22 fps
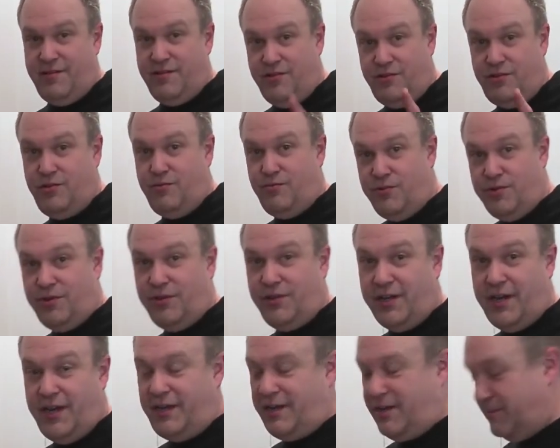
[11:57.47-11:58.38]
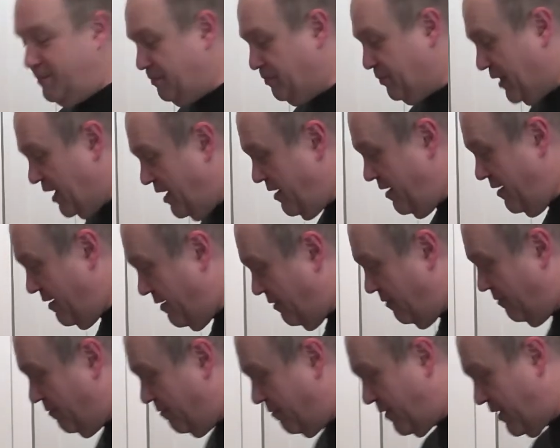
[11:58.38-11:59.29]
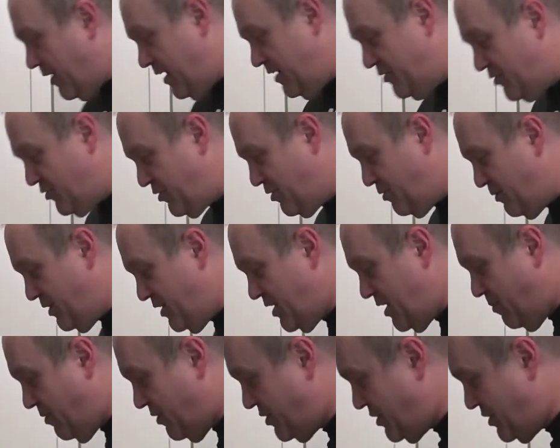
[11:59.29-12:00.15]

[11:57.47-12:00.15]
you will like it. All right, so we double